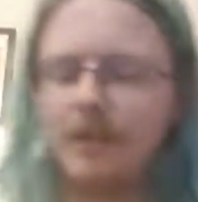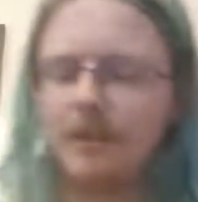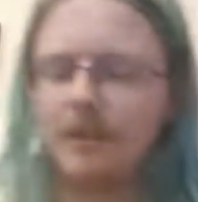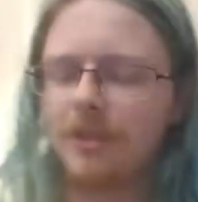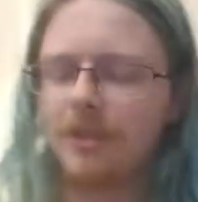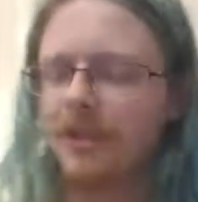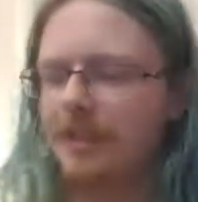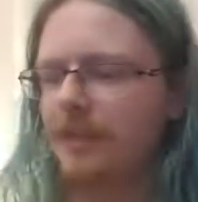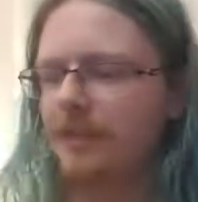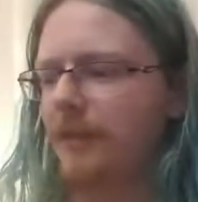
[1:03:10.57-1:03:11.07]

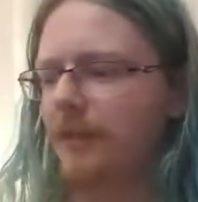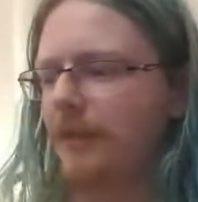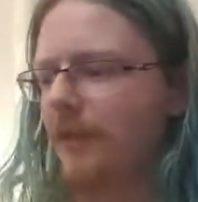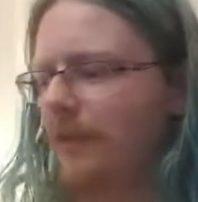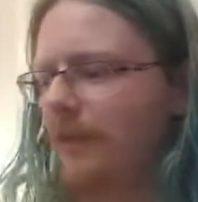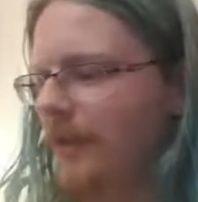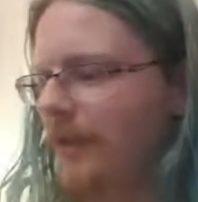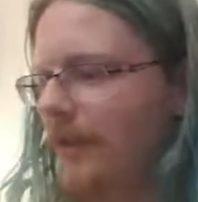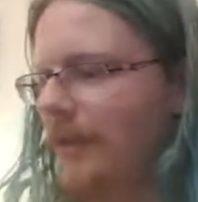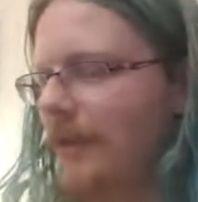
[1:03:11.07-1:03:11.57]

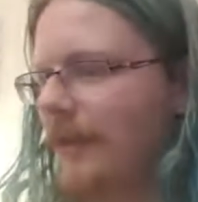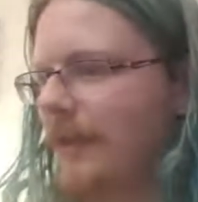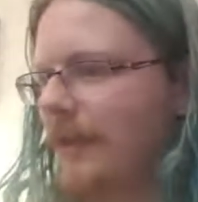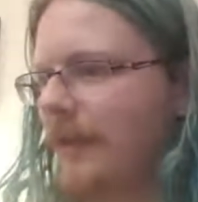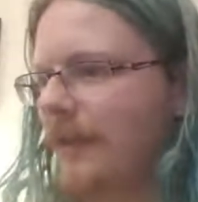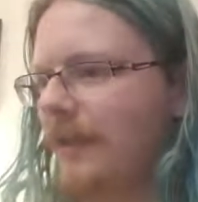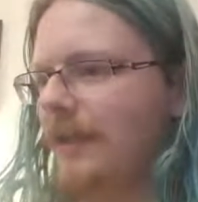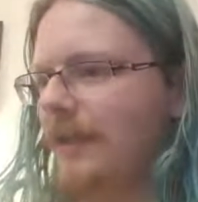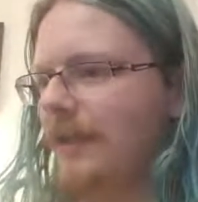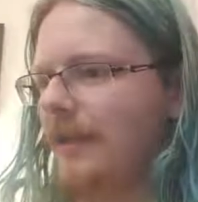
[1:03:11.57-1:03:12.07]
transmitter.
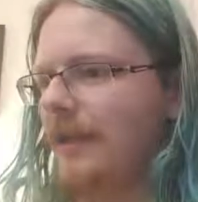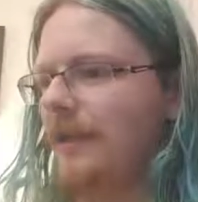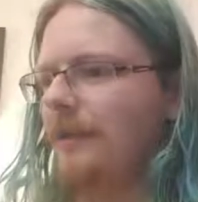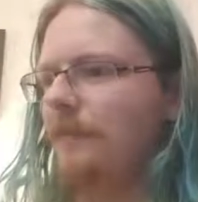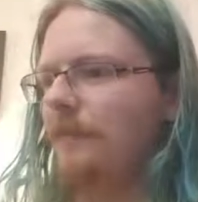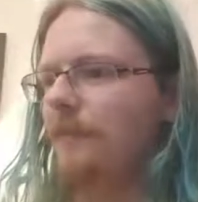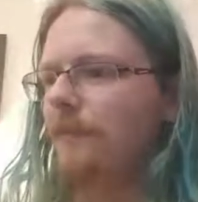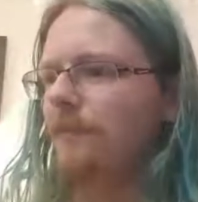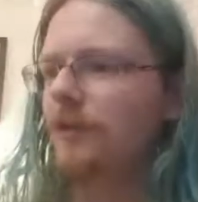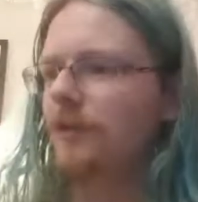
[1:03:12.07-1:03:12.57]

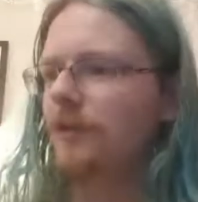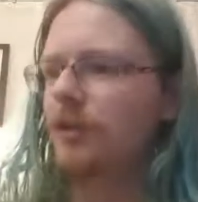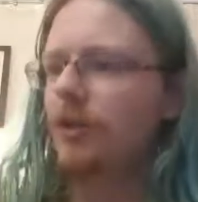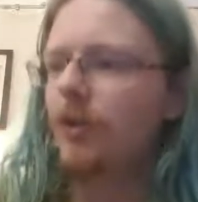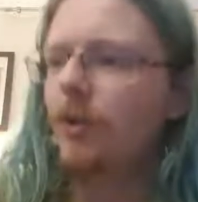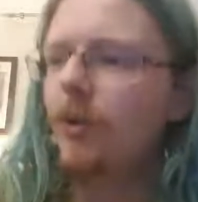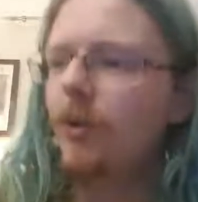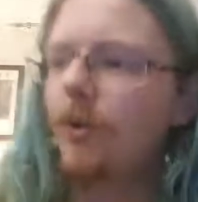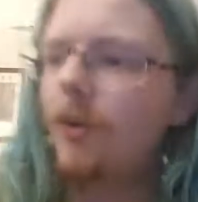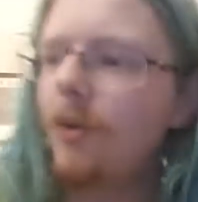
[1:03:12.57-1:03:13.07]

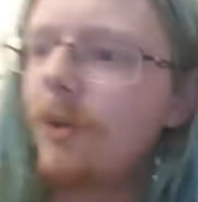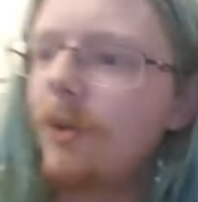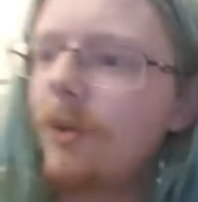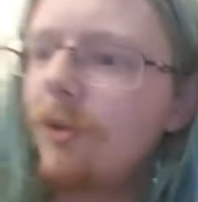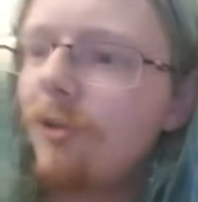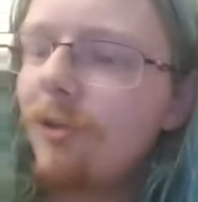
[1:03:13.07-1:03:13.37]
So